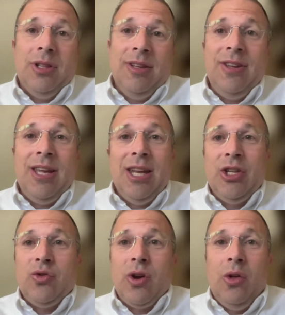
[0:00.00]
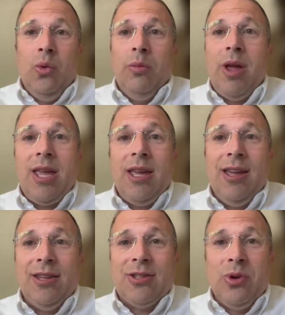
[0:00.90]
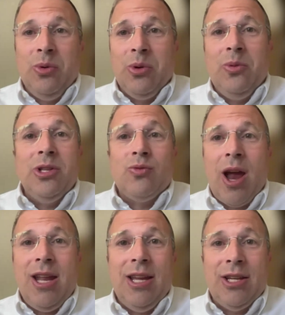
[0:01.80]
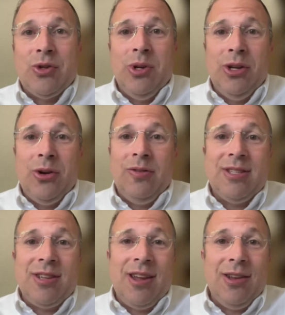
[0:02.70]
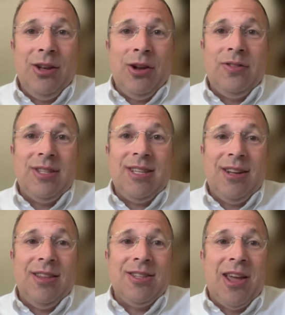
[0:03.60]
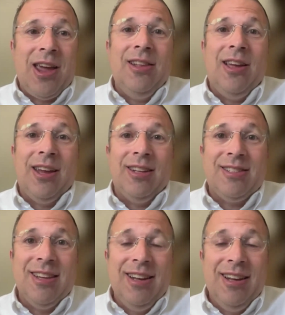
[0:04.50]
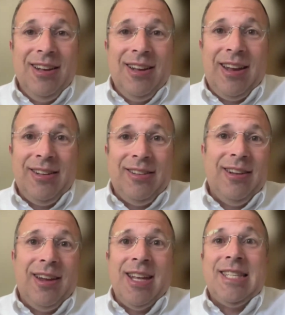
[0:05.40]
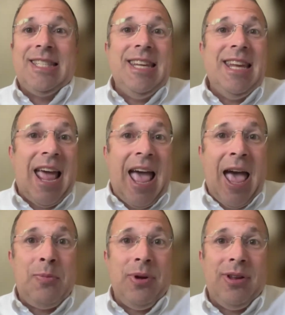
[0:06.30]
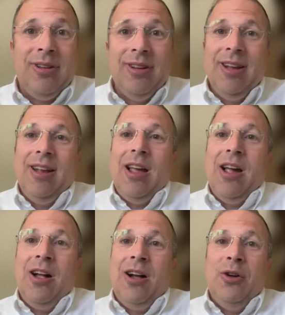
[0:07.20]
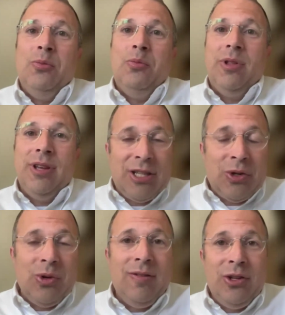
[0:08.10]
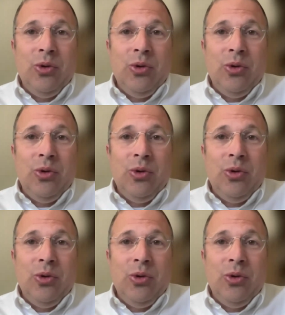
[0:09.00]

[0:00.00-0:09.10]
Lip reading: living in Israel, we're making history. We're the ones writing history. You don't have to sit on the sidelines and see it happen. The history